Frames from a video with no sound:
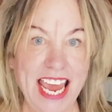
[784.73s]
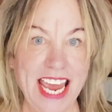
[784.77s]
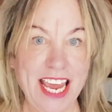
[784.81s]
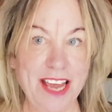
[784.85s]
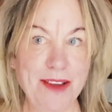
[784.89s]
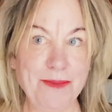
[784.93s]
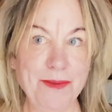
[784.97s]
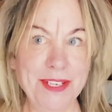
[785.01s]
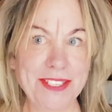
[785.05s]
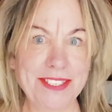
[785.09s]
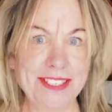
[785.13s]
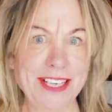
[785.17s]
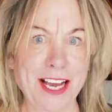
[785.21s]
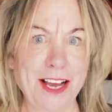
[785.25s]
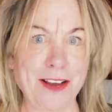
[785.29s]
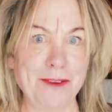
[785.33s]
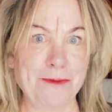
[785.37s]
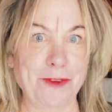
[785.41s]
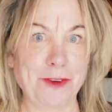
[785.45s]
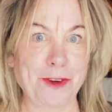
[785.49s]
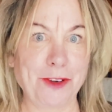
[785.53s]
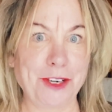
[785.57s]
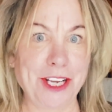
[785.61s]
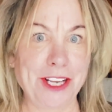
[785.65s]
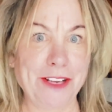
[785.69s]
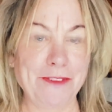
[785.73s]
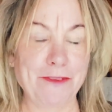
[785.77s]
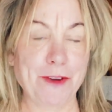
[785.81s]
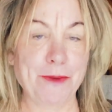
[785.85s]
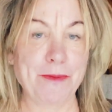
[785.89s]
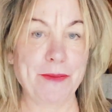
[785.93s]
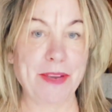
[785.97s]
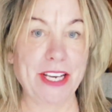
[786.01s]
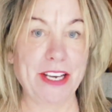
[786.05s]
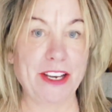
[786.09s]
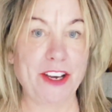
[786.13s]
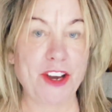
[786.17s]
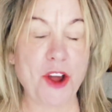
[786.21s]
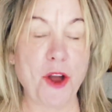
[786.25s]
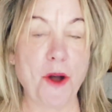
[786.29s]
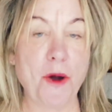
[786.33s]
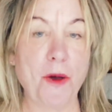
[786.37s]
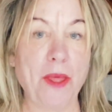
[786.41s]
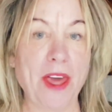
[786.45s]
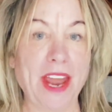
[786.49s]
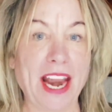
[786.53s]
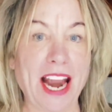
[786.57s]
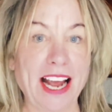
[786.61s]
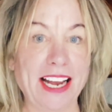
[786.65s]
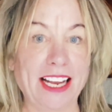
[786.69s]
It was comforting for me to know
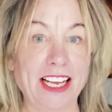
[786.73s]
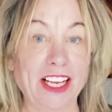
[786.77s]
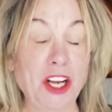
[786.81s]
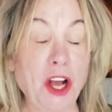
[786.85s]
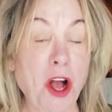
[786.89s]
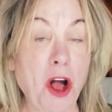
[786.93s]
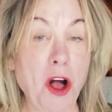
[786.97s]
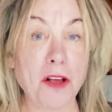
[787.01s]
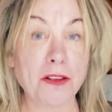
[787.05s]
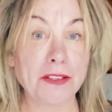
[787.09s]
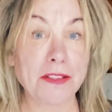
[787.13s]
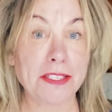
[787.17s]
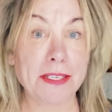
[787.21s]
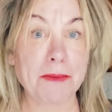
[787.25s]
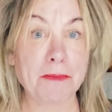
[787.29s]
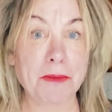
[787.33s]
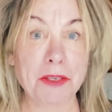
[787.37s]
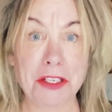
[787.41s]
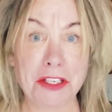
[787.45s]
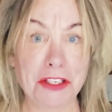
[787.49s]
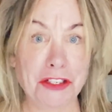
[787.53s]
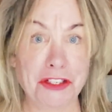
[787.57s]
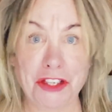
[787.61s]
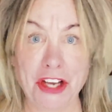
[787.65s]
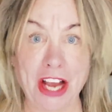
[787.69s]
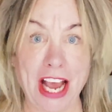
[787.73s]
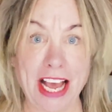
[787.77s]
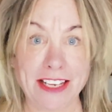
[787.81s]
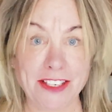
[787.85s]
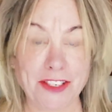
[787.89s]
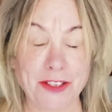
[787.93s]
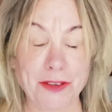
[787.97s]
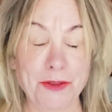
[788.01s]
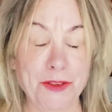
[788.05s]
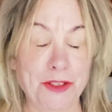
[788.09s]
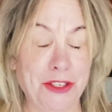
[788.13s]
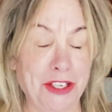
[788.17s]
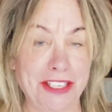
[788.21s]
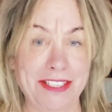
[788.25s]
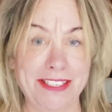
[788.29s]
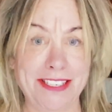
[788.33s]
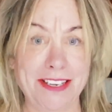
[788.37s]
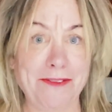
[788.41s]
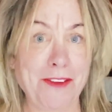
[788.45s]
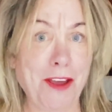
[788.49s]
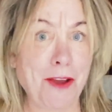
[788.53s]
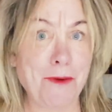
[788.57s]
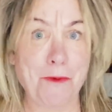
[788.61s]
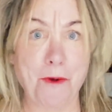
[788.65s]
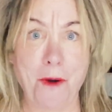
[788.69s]
that I could call someone to chat to just
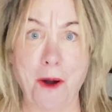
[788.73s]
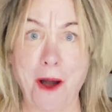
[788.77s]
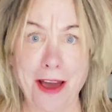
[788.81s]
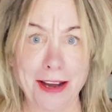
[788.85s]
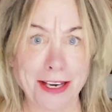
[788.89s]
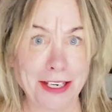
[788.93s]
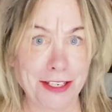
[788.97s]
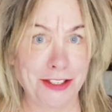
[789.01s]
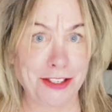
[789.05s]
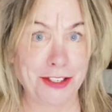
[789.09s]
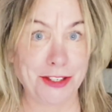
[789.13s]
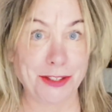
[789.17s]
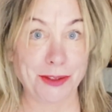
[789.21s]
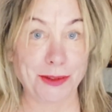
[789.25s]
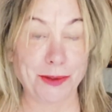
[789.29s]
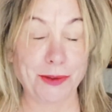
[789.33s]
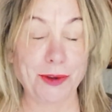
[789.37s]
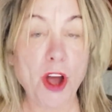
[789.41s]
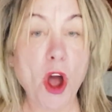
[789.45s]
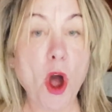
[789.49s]
if I wanted to,